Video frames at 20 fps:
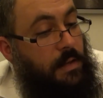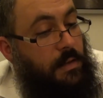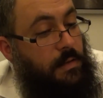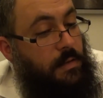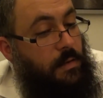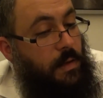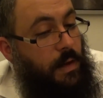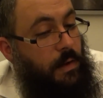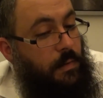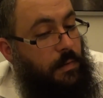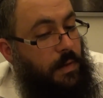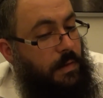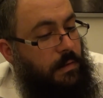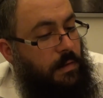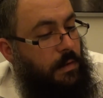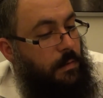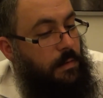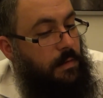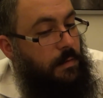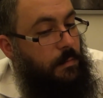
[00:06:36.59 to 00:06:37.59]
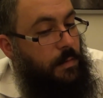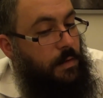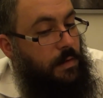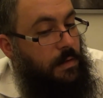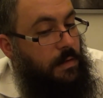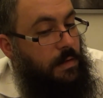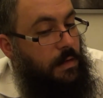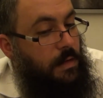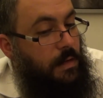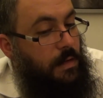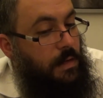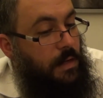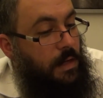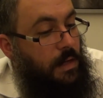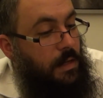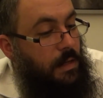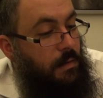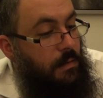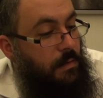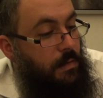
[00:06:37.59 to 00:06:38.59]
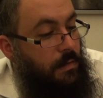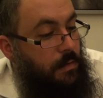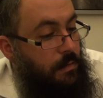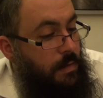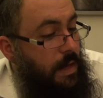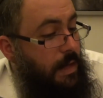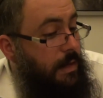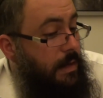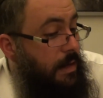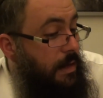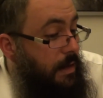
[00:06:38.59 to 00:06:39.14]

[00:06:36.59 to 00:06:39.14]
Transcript: So I don't think there's any reason we should continue to do that.